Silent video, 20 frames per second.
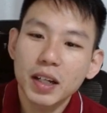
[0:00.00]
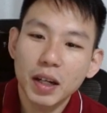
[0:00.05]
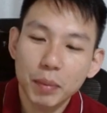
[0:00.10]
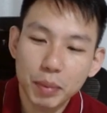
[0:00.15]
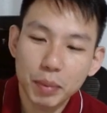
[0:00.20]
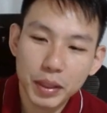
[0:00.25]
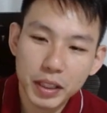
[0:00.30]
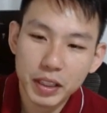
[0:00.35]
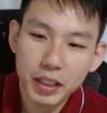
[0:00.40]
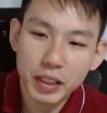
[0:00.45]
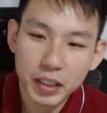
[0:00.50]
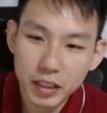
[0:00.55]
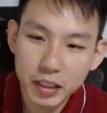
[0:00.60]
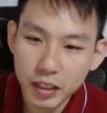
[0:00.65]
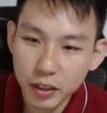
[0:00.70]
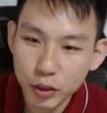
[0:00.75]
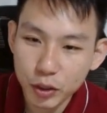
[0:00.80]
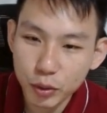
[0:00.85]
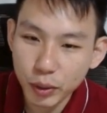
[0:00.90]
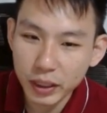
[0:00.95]
be it in
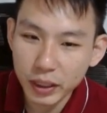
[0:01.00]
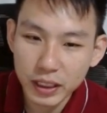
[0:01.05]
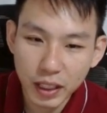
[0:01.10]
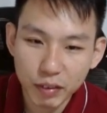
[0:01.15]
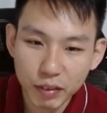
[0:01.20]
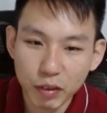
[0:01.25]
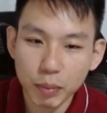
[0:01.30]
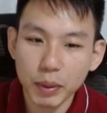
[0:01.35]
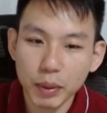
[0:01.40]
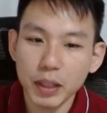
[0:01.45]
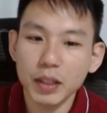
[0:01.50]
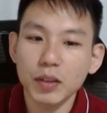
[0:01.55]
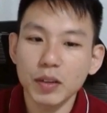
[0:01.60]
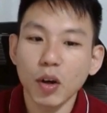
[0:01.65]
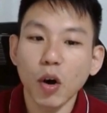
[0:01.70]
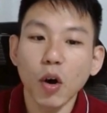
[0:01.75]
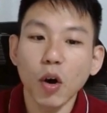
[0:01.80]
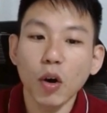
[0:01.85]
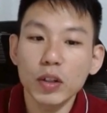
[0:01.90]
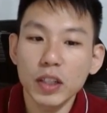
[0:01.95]
the US government
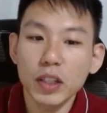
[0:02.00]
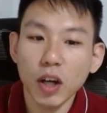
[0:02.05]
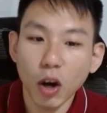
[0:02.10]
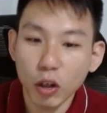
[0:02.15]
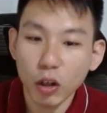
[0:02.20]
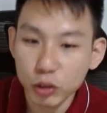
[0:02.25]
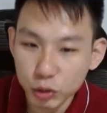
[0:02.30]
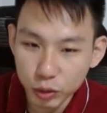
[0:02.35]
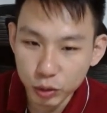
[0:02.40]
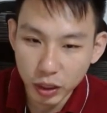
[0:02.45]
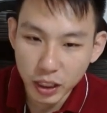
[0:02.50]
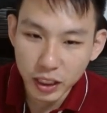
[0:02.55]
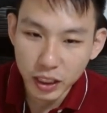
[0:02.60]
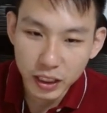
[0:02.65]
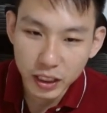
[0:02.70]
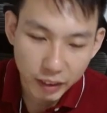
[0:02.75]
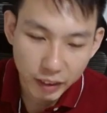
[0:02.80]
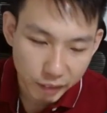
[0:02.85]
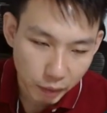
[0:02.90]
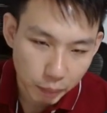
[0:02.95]
or the Australian
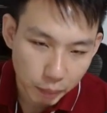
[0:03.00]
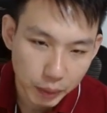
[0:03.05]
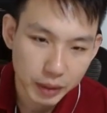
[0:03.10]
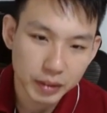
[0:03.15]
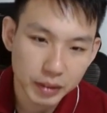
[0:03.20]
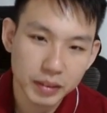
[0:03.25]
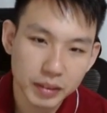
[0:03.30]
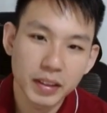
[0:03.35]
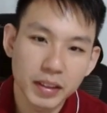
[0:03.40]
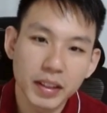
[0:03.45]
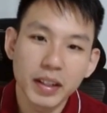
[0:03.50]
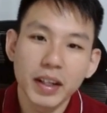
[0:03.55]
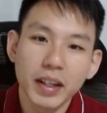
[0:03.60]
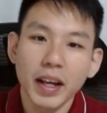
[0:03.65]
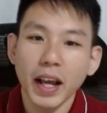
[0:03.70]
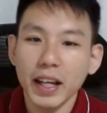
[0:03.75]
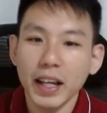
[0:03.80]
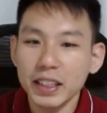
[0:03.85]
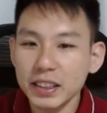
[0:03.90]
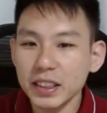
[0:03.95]
government.
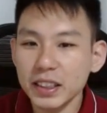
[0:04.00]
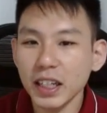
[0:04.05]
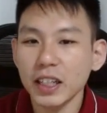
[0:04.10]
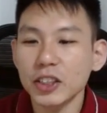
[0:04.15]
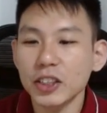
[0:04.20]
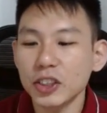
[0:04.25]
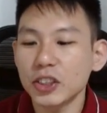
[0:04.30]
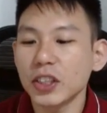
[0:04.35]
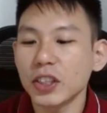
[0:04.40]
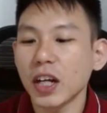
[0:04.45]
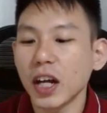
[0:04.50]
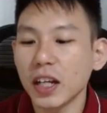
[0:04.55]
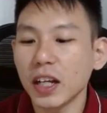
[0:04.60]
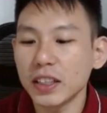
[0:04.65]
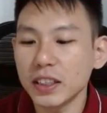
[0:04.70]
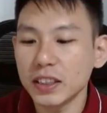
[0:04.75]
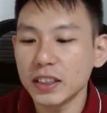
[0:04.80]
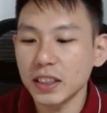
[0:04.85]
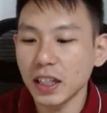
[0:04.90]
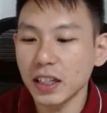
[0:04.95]
As such, I
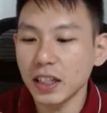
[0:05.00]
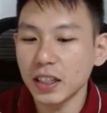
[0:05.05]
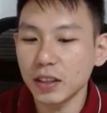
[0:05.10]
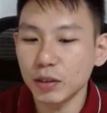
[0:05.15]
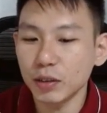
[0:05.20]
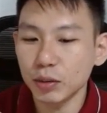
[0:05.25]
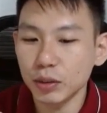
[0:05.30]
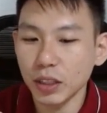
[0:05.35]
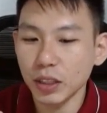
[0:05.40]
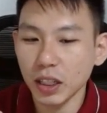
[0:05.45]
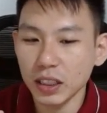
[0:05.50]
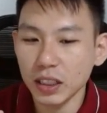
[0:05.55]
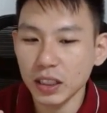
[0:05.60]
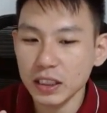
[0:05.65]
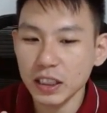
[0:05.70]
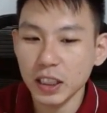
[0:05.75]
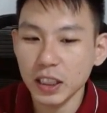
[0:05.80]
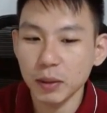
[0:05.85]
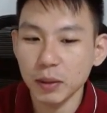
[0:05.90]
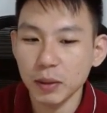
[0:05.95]
decided to just
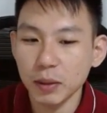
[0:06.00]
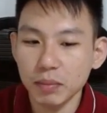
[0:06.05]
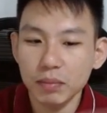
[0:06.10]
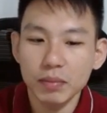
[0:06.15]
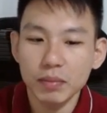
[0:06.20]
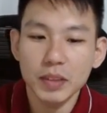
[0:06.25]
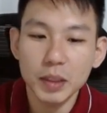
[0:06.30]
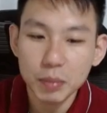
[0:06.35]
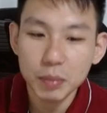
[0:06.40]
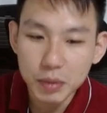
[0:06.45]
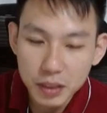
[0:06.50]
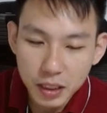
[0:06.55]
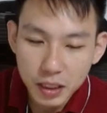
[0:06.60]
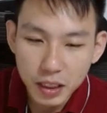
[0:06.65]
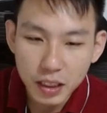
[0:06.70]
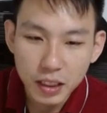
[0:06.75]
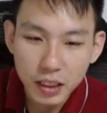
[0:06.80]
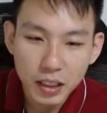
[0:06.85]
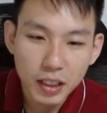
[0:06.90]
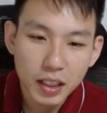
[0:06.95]
skip
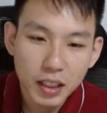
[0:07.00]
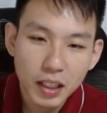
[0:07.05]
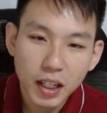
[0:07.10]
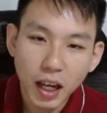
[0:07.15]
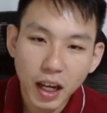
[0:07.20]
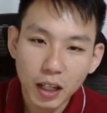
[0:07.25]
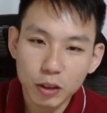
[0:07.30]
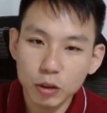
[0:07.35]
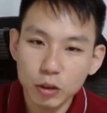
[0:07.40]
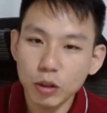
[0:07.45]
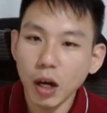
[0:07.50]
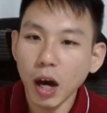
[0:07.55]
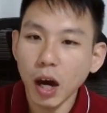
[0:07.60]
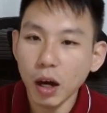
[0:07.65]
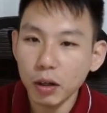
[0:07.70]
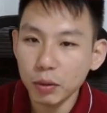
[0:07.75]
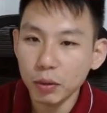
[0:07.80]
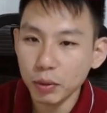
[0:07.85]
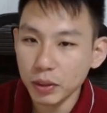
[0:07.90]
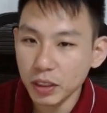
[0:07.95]
DeepSeek. I don't know how
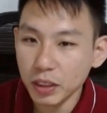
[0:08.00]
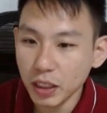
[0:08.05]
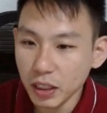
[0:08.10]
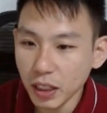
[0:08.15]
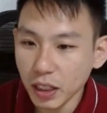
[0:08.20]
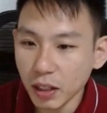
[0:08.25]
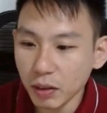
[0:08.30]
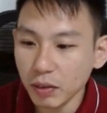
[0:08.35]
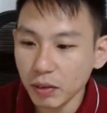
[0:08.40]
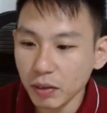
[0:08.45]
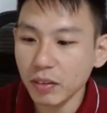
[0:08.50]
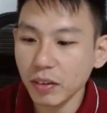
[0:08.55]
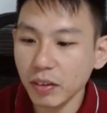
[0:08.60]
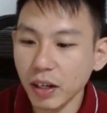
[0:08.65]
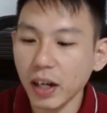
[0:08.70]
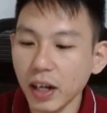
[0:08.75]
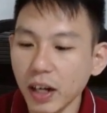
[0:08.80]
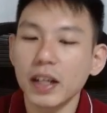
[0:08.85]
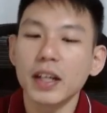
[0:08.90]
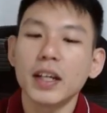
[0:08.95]
it will turn out,
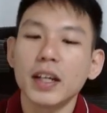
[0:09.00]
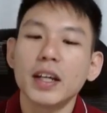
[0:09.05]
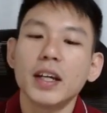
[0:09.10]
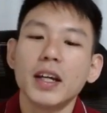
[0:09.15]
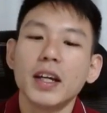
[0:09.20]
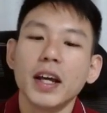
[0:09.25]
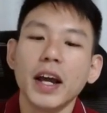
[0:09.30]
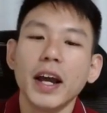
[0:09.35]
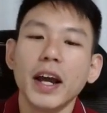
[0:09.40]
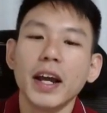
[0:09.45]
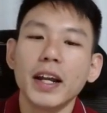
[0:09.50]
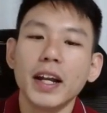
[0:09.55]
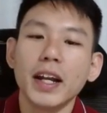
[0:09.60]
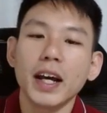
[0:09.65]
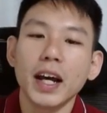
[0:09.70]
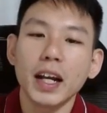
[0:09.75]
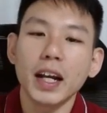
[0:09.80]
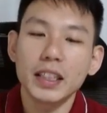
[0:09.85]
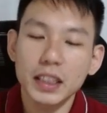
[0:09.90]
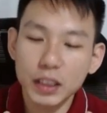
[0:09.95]
right? And
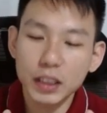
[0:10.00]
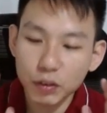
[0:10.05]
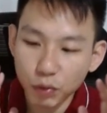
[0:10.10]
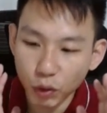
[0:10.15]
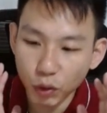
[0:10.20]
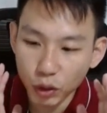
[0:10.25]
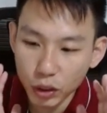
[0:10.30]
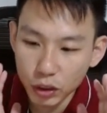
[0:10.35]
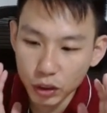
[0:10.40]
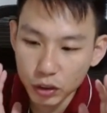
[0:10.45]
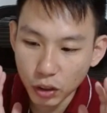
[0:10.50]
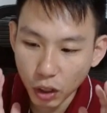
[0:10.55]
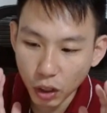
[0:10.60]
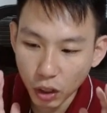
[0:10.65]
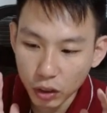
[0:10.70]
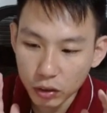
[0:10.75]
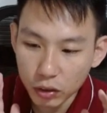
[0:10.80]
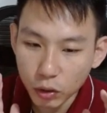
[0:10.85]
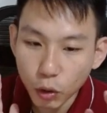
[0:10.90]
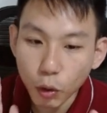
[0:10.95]
I just focus
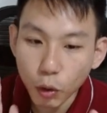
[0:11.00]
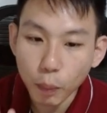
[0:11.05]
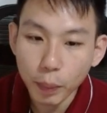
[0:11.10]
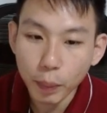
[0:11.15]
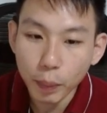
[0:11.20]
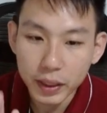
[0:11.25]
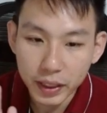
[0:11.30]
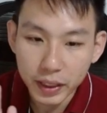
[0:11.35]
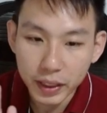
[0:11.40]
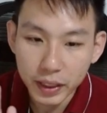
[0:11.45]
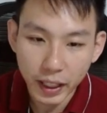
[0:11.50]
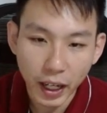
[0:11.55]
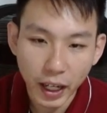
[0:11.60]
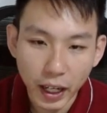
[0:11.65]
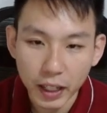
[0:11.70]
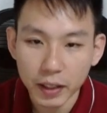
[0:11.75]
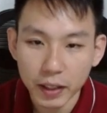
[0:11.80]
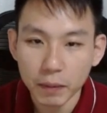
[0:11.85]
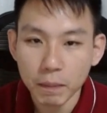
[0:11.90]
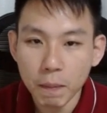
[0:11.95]
on
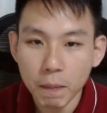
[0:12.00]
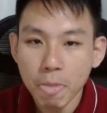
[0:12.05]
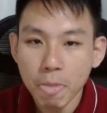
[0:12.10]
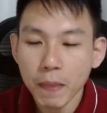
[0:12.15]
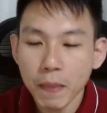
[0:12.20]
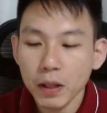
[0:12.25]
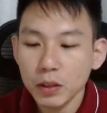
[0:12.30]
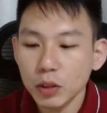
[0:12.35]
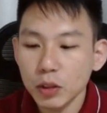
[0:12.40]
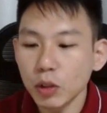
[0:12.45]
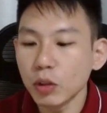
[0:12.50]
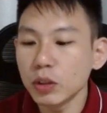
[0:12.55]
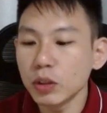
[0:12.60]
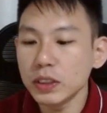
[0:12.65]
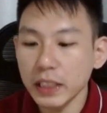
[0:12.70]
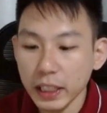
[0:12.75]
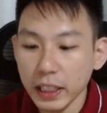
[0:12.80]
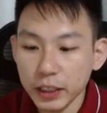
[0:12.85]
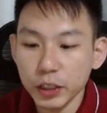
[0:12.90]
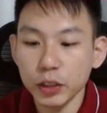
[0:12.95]
OpenAI. So
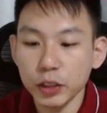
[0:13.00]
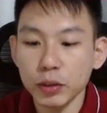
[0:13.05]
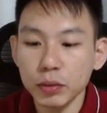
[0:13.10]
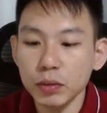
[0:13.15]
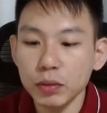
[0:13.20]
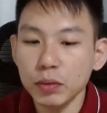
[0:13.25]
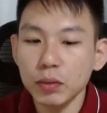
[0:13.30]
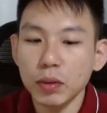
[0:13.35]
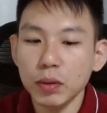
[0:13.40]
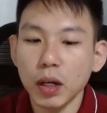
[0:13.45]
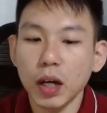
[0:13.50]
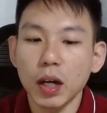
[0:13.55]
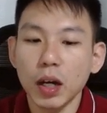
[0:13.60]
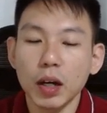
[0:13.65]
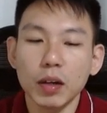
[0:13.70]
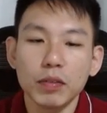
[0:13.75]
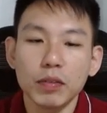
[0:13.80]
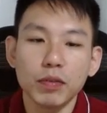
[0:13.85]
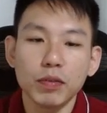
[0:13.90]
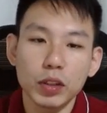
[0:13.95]
stay tuned
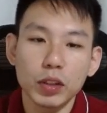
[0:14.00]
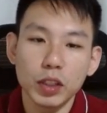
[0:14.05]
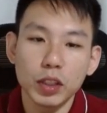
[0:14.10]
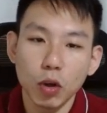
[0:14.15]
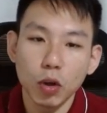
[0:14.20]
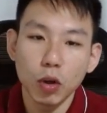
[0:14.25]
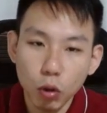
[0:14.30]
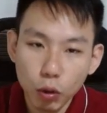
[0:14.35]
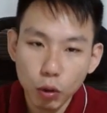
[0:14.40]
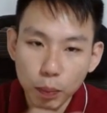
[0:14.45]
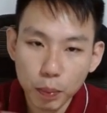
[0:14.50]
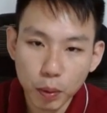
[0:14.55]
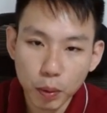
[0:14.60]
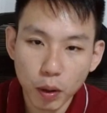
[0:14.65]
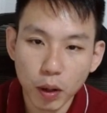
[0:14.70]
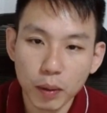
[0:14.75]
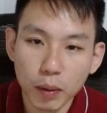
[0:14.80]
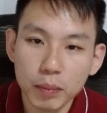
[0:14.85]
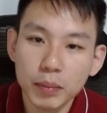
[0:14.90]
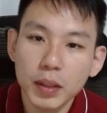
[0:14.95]
for the whole
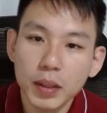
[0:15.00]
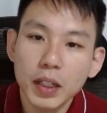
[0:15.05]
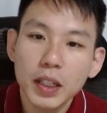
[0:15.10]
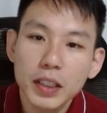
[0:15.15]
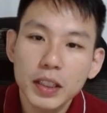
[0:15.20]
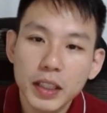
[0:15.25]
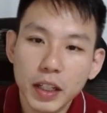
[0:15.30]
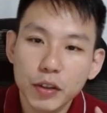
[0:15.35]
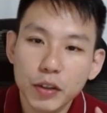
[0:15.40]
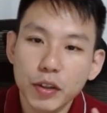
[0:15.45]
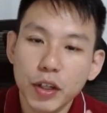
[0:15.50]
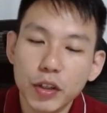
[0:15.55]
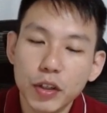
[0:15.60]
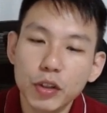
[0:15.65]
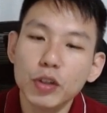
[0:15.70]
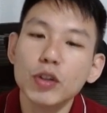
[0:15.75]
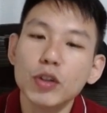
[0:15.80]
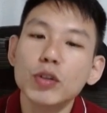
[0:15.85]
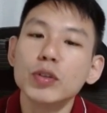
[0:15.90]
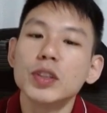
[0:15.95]
prompt that you can
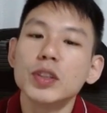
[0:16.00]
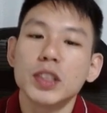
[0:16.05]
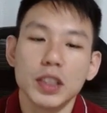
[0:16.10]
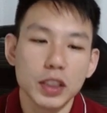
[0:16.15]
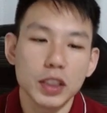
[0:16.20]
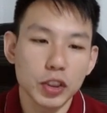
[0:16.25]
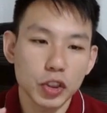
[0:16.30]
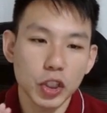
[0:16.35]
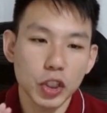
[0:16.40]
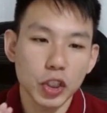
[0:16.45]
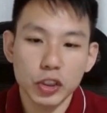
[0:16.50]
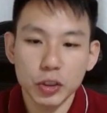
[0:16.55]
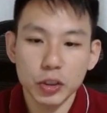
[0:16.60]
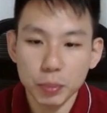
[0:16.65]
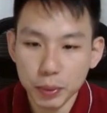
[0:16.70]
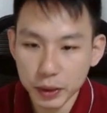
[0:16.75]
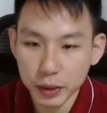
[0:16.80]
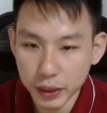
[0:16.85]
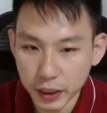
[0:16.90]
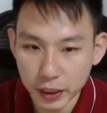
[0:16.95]
use in
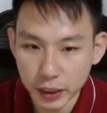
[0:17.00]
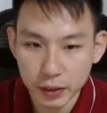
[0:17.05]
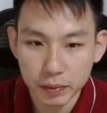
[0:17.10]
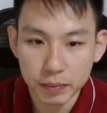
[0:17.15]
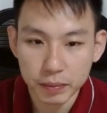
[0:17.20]
ChatGPT.